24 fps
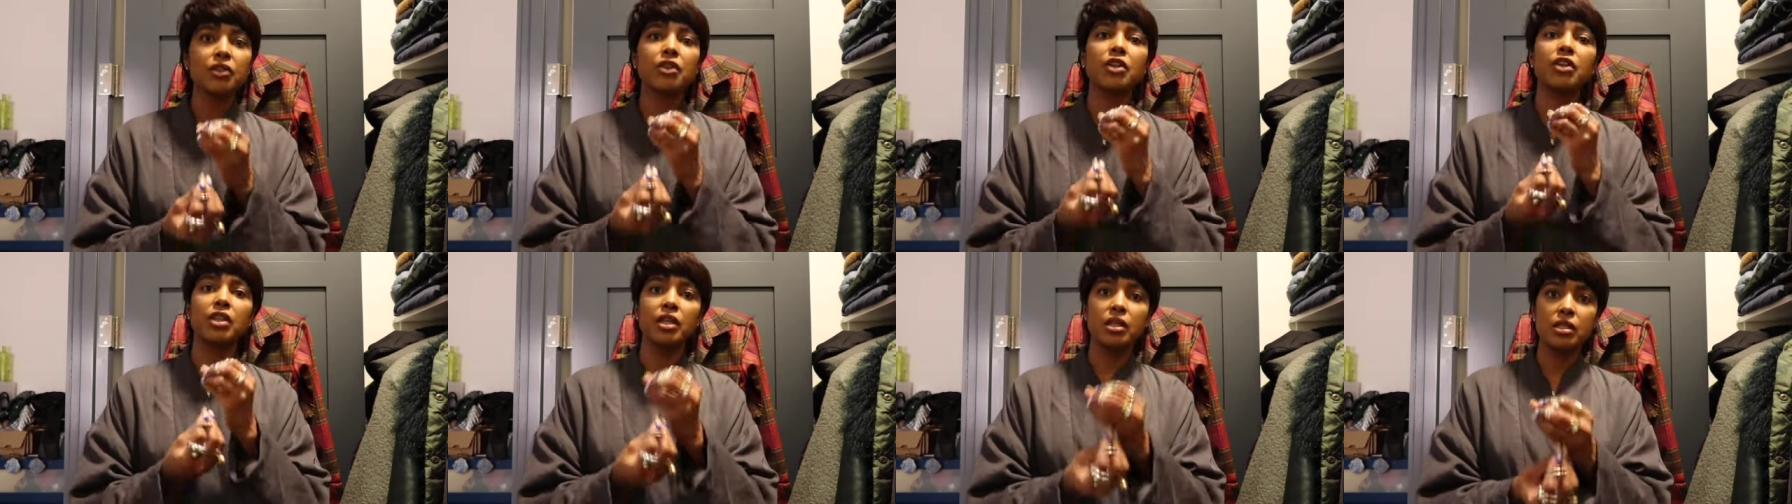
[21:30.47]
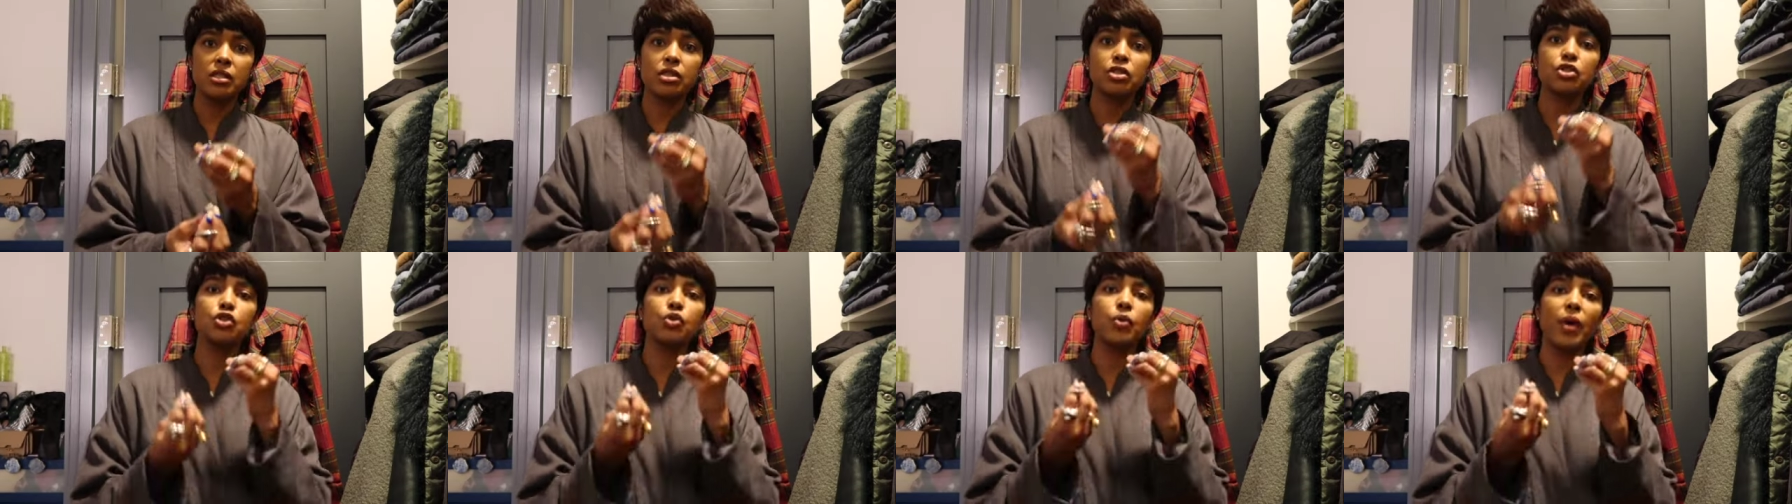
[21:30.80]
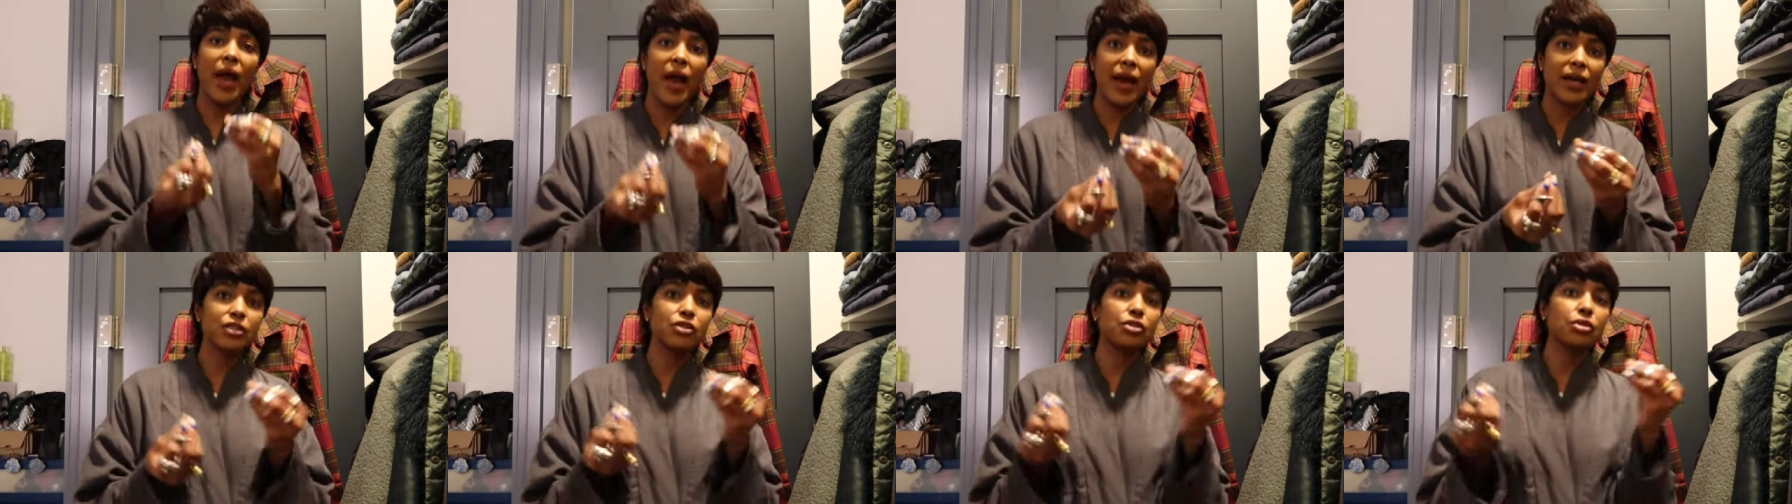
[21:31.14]
the things that you
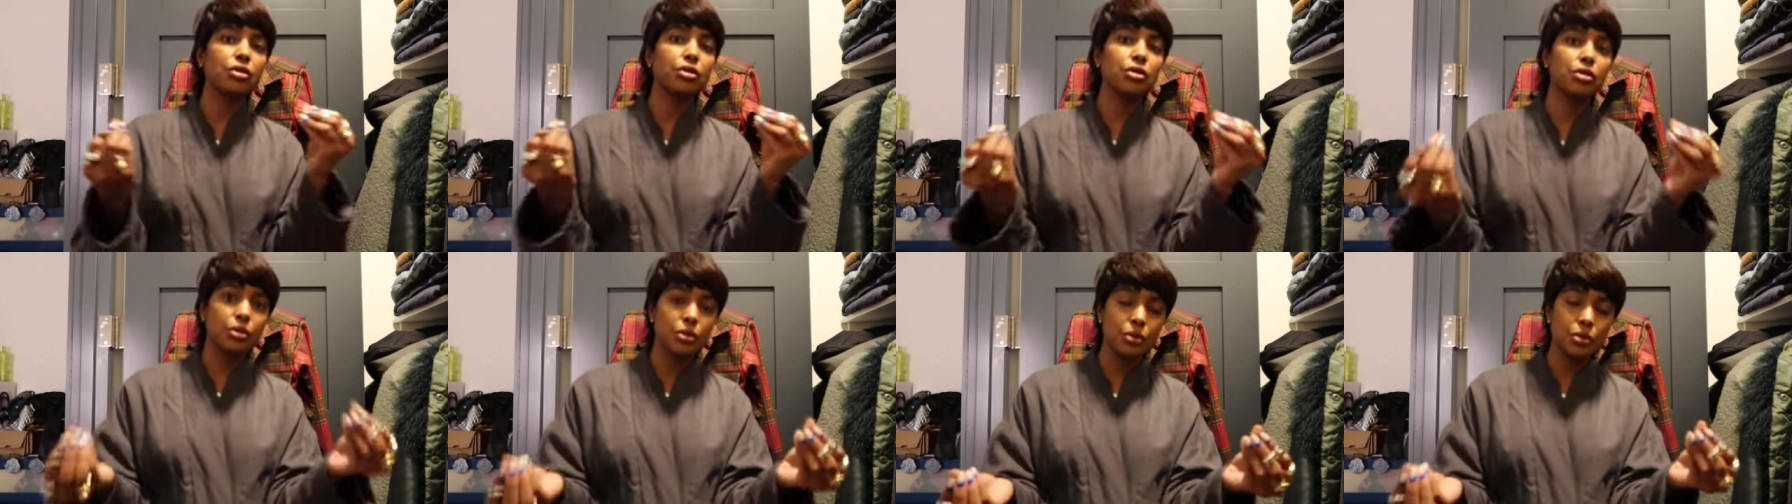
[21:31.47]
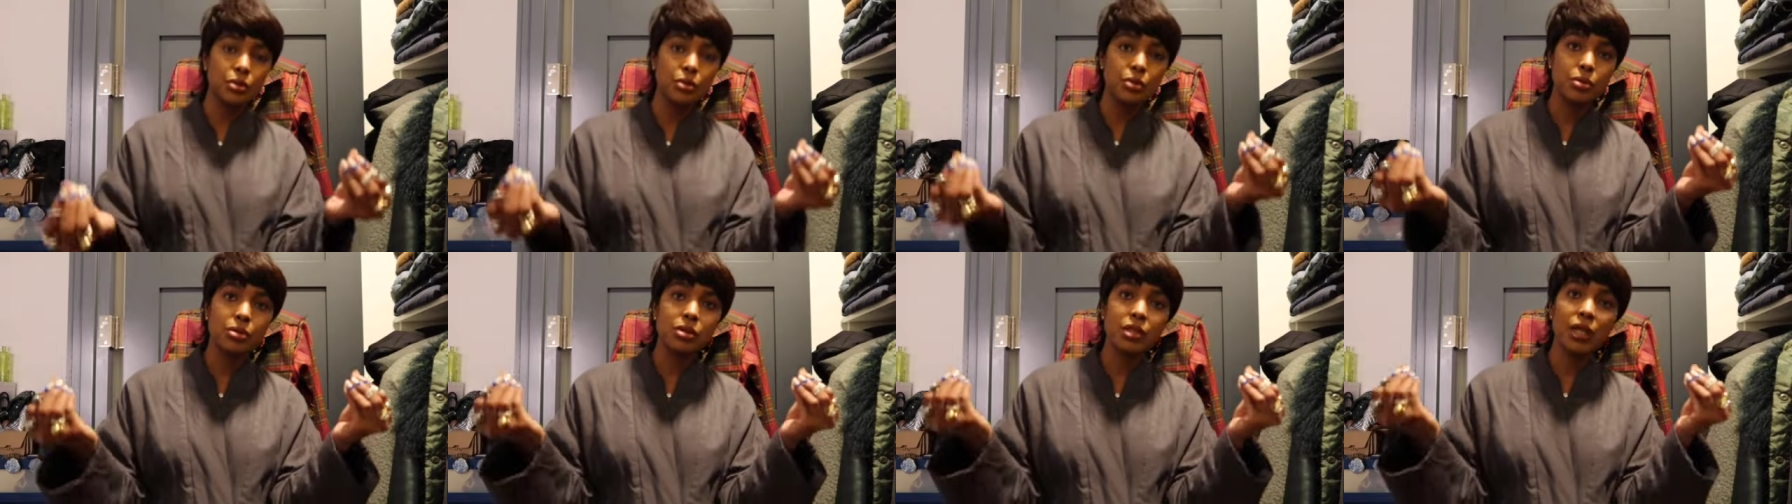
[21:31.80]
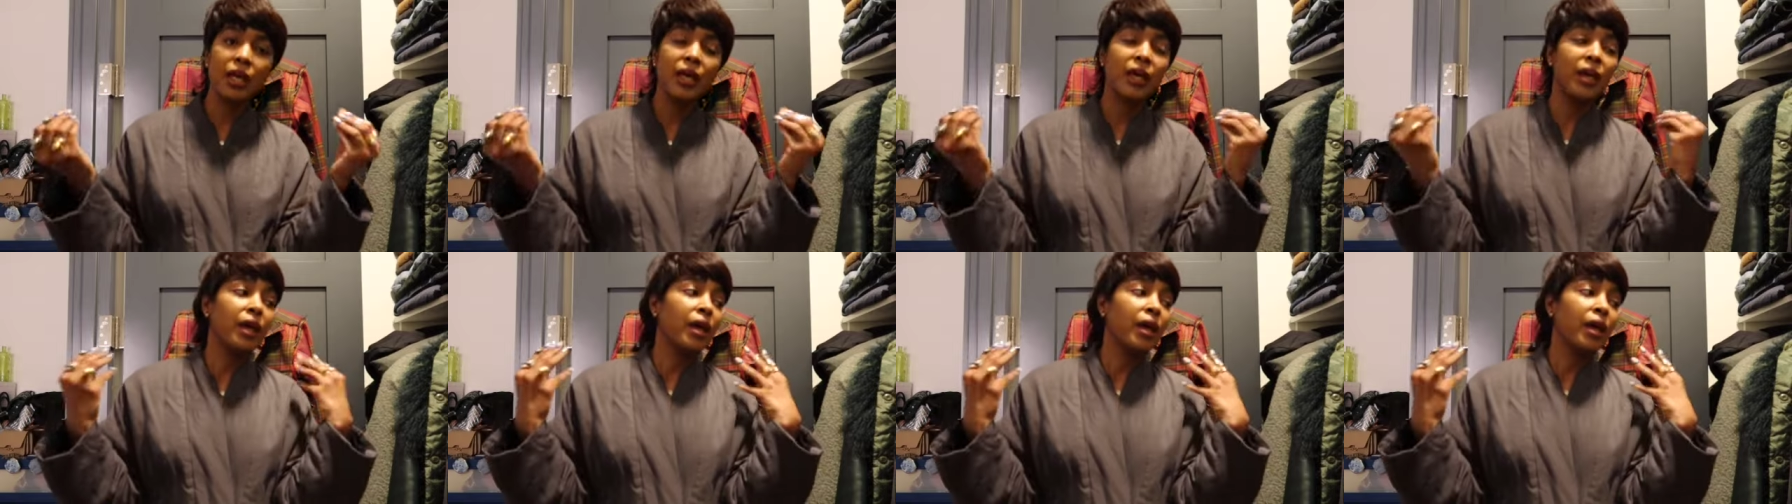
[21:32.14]
actually use